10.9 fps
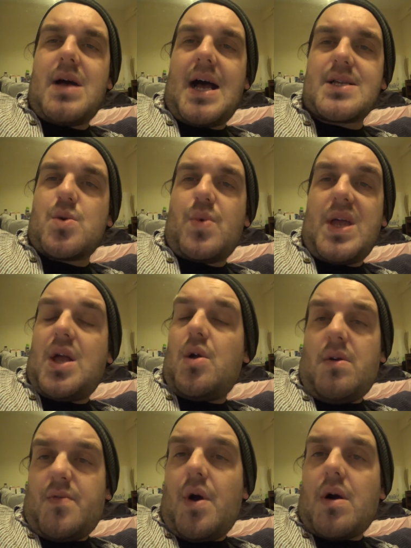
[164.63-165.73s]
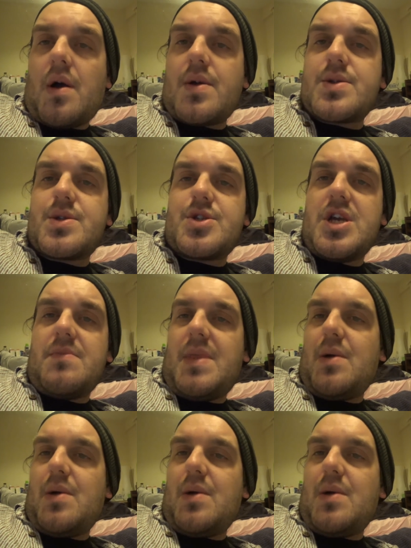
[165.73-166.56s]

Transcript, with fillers: has a week of not going to the gym,